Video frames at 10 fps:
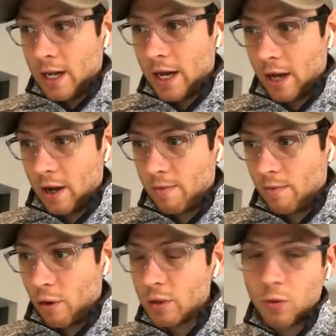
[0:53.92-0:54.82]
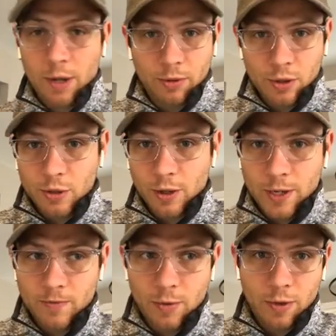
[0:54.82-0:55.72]
most were able to
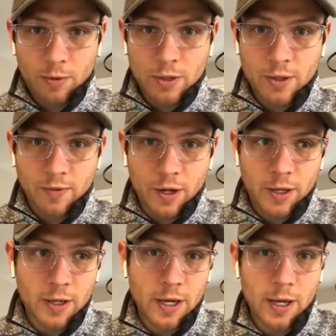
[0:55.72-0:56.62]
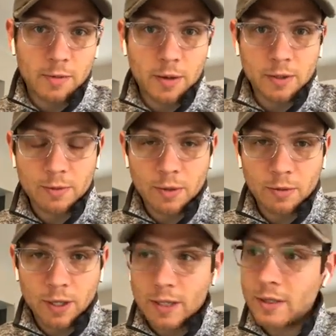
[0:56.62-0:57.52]
join. We had Rich Deviney be able to speak
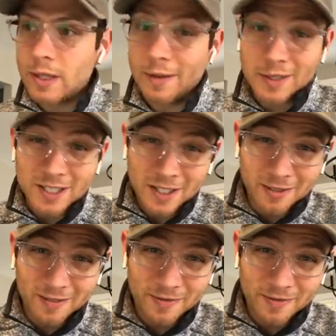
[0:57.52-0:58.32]
with us, Navy SEAL.